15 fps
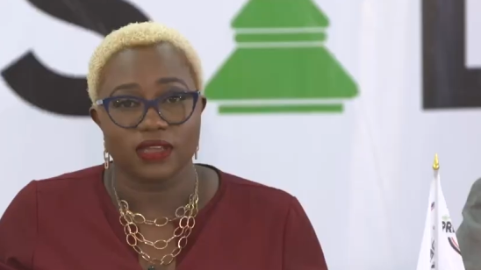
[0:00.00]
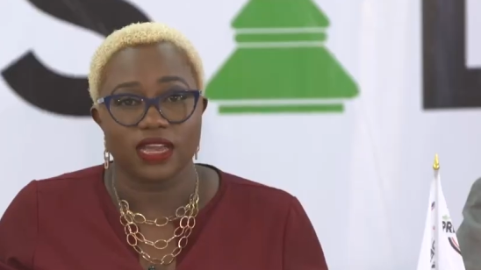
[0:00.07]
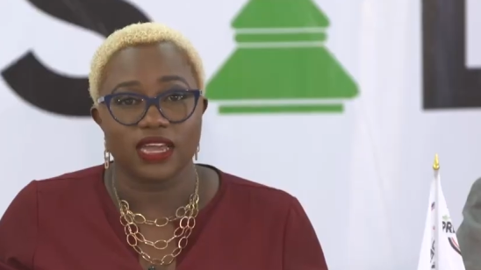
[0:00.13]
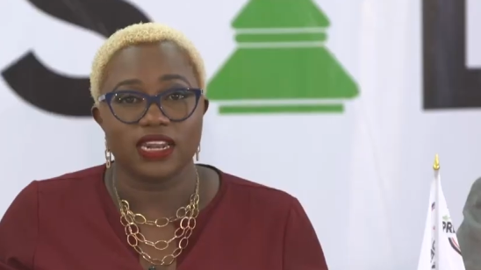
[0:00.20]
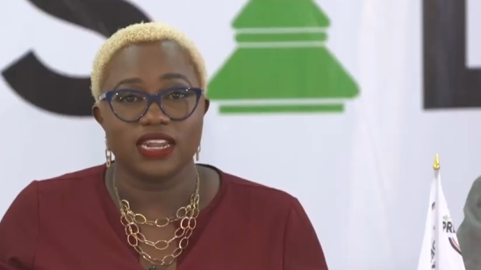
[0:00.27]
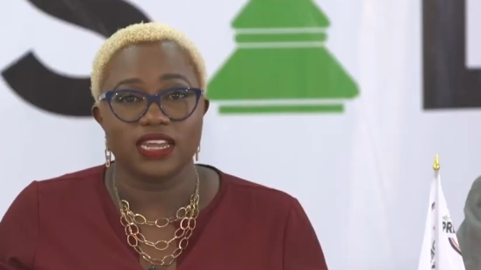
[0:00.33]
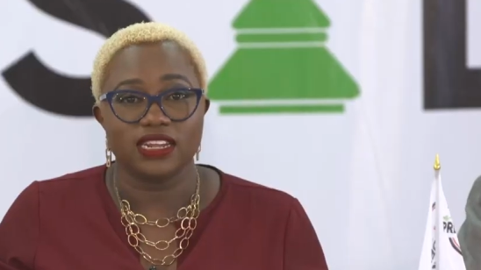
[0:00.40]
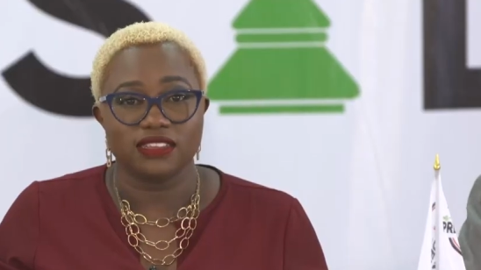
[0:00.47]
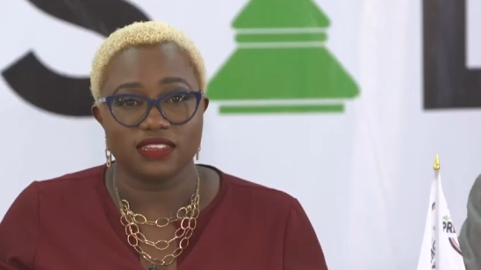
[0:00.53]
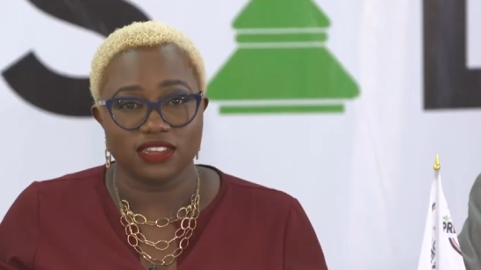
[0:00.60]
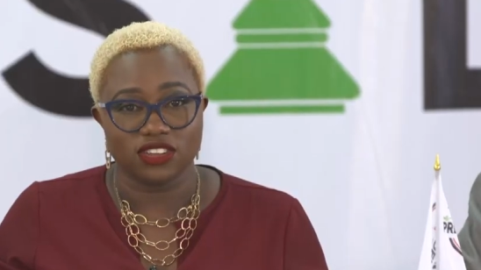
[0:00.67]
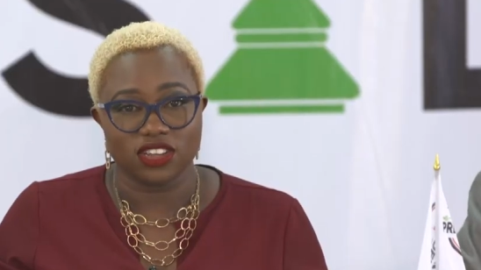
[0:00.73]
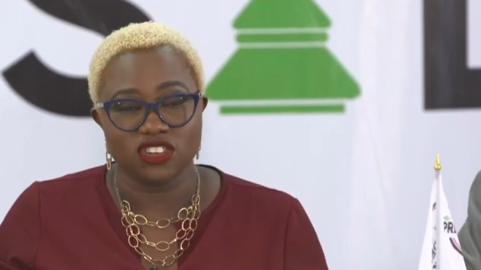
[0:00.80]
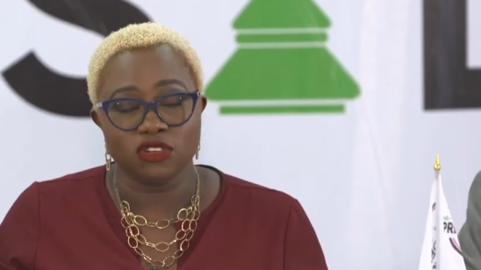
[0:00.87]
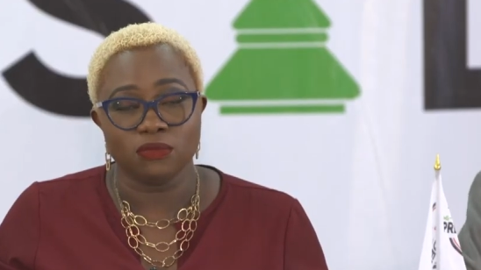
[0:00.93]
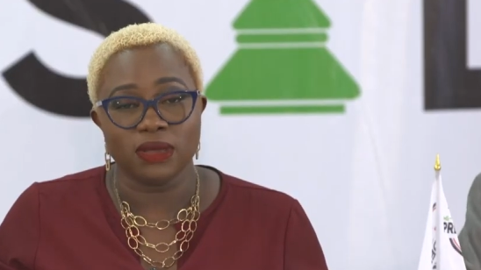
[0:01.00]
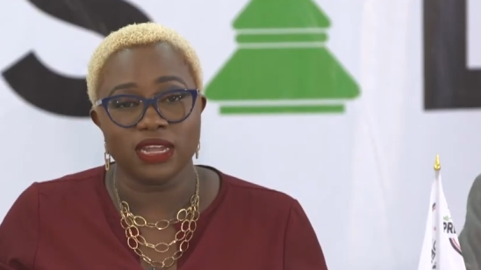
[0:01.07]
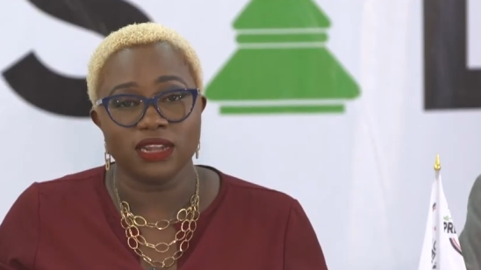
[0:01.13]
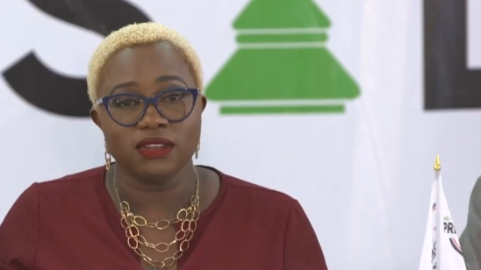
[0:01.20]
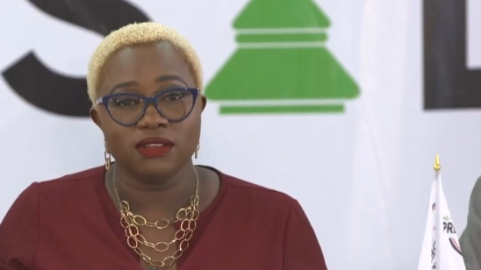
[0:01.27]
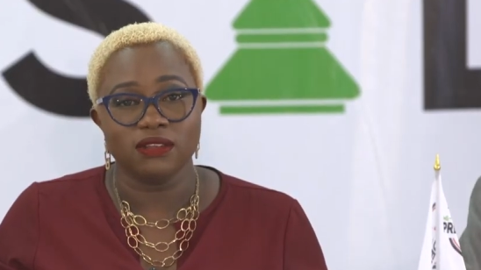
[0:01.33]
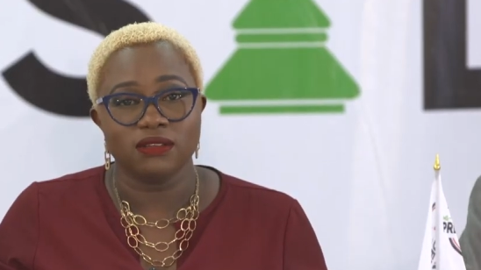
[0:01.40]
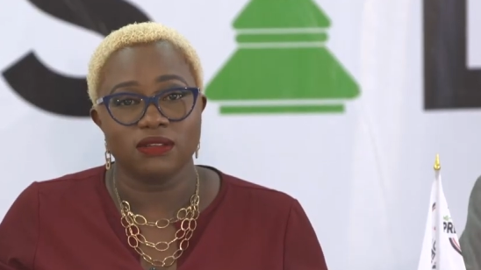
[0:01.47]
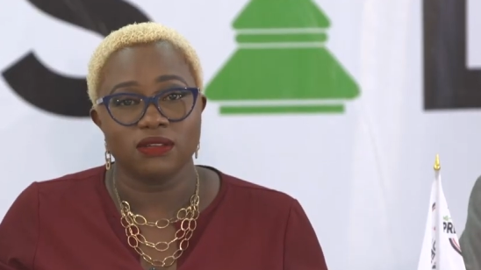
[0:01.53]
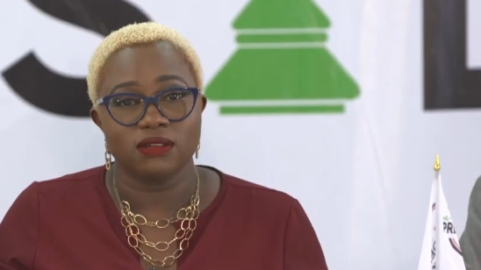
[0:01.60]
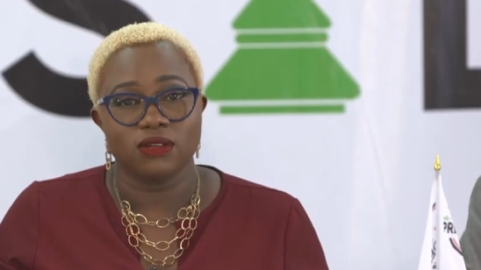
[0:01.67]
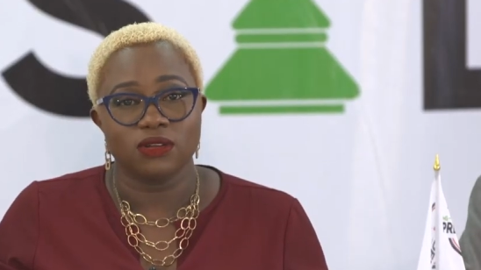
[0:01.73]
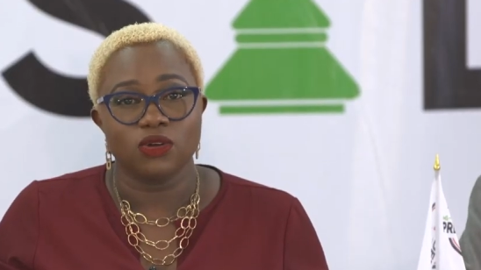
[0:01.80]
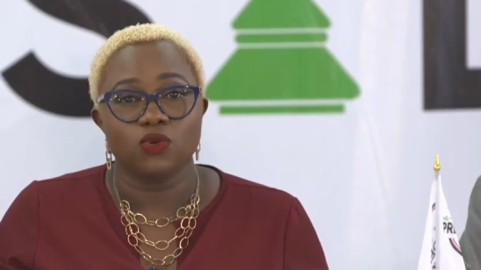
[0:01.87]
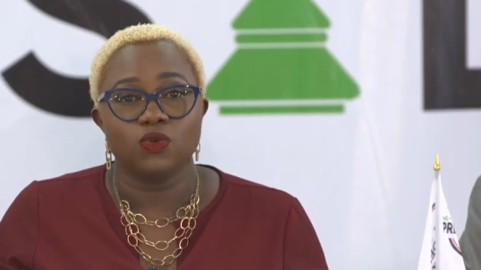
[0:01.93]
And ladies and gentlemen,
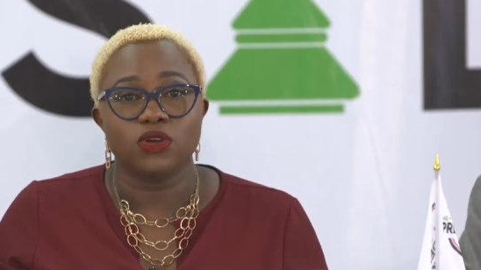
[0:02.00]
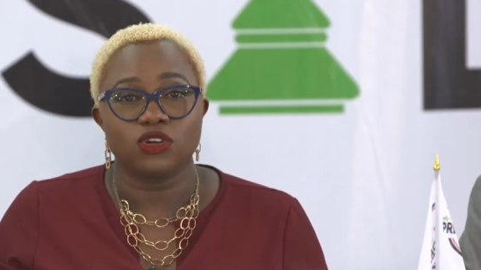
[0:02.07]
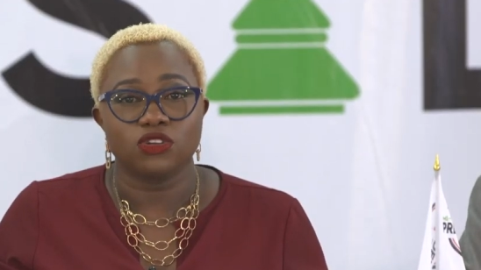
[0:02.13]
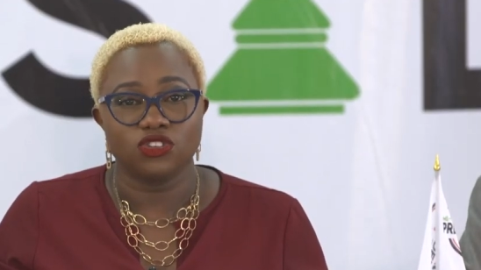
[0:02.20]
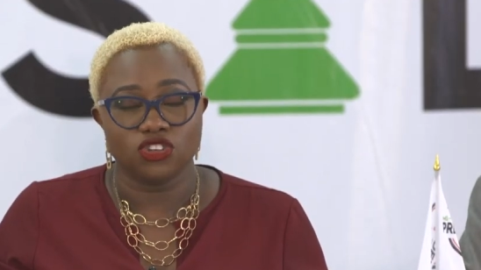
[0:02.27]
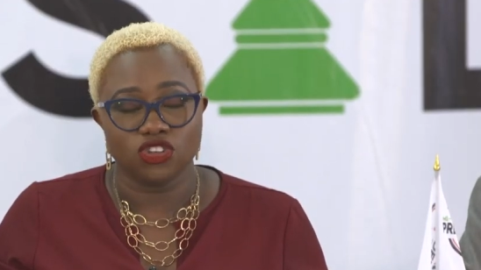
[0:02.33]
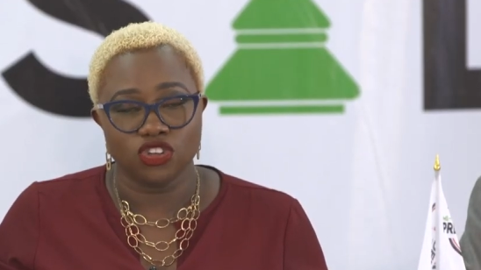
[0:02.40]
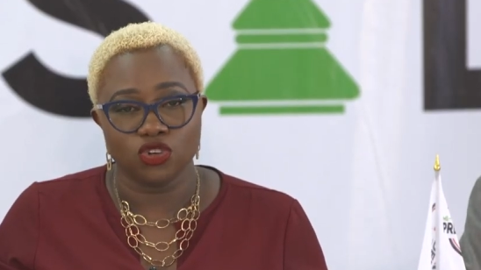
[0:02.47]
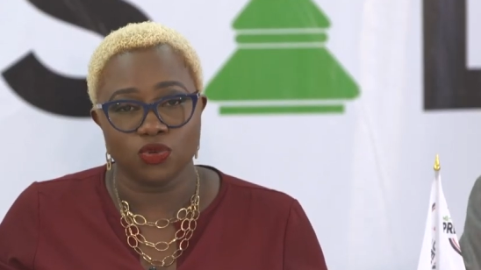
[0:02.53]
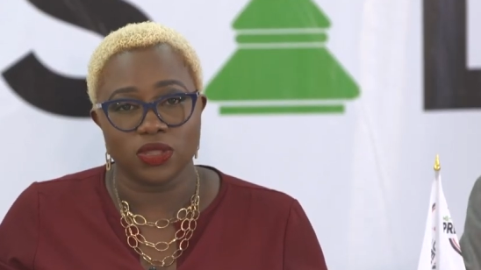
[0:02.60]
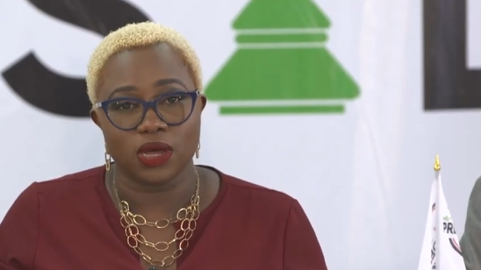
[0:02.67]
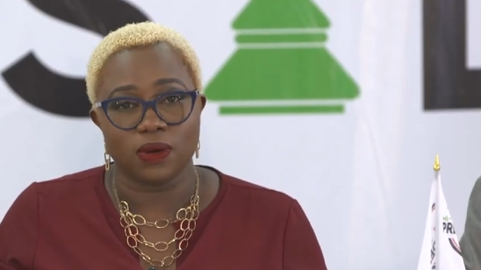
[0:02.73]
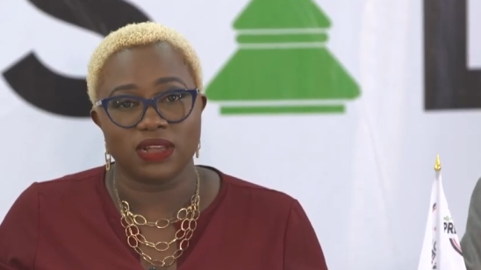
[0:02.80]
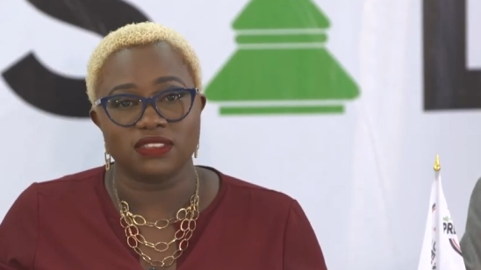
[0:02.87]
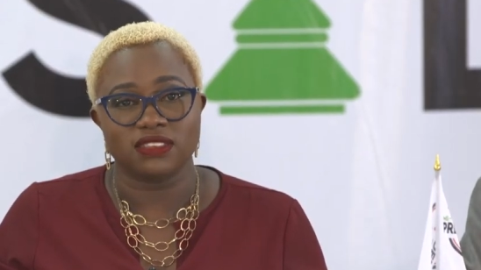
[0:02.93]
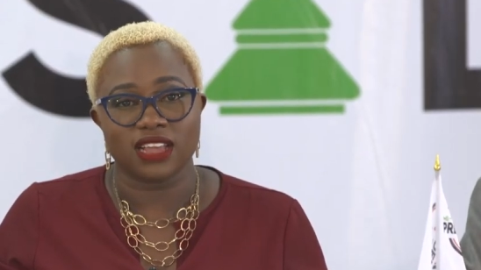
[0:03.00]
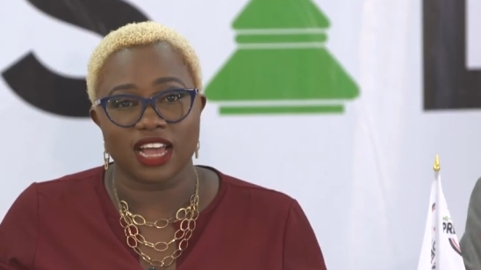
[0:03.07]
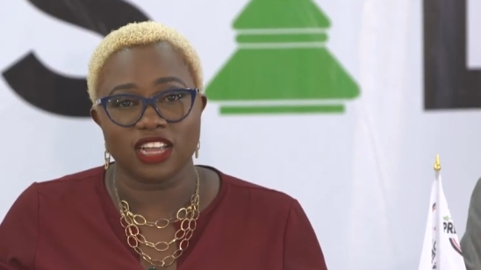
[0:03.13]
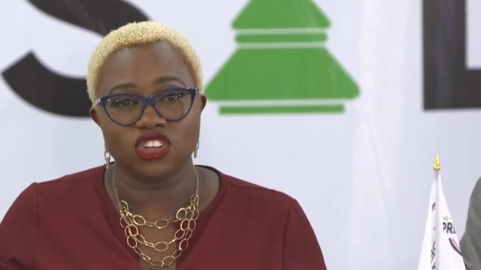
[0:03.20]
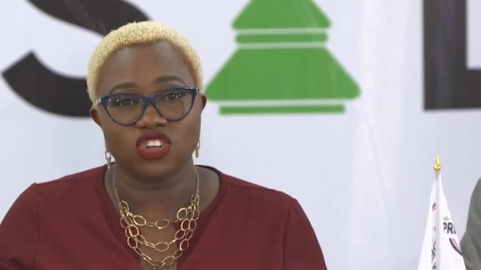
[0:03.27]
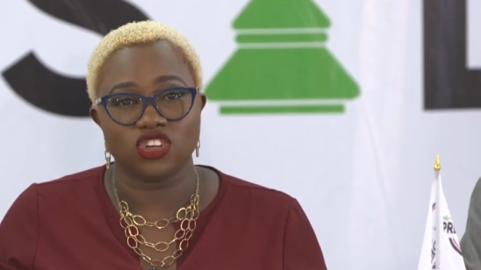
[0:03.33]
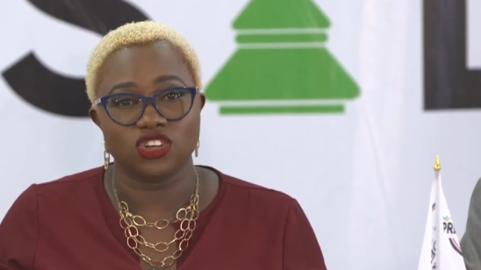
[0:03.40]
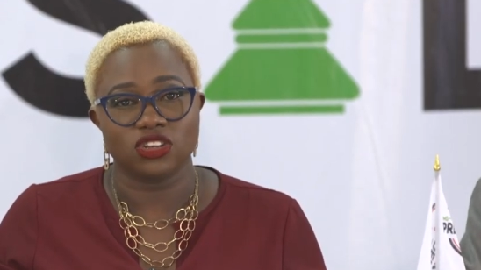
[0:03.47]
we continue with our search